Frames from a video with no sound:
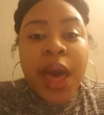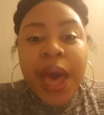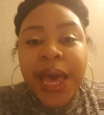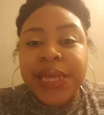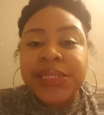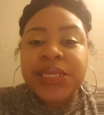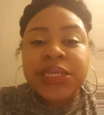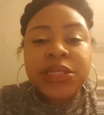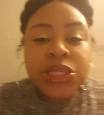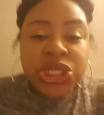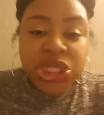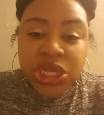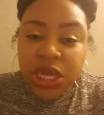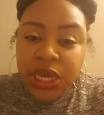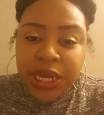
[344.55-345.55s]
I didn't
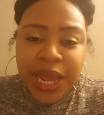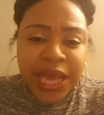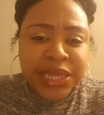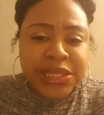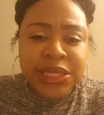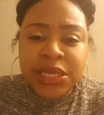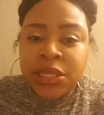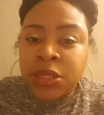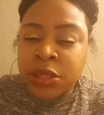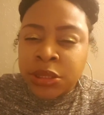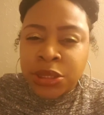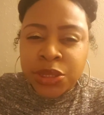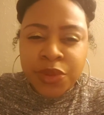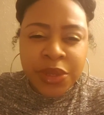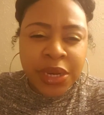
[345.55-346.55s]
cheat. I didn't
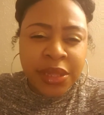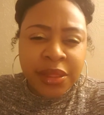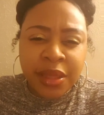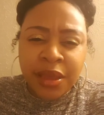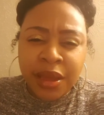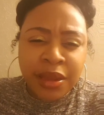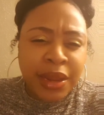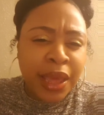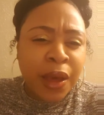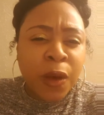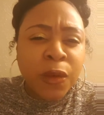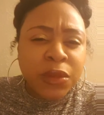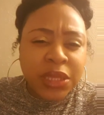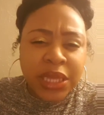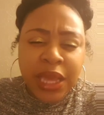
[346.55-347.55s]
do anything
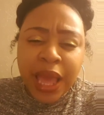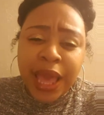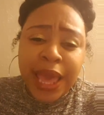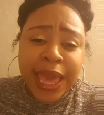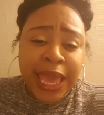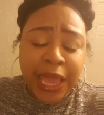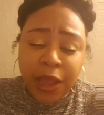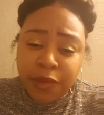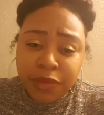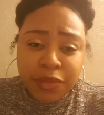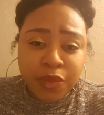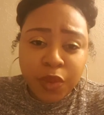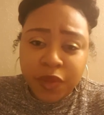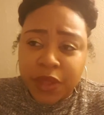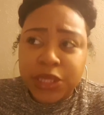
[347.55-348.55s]
unhealthy. I ate
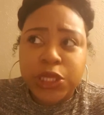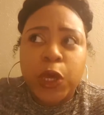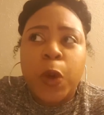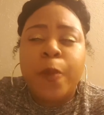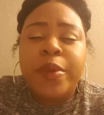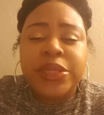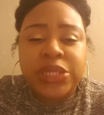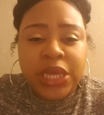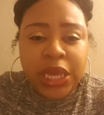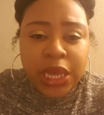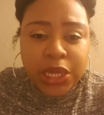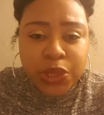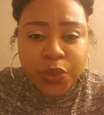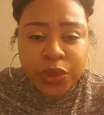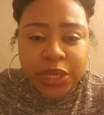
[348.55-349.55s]
what they told me to
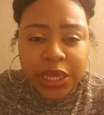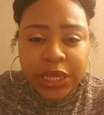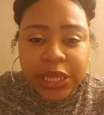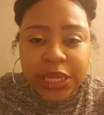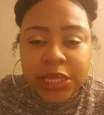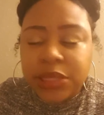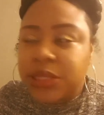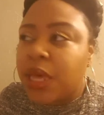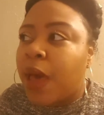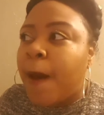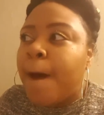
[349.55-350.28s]
eat during the cleanse.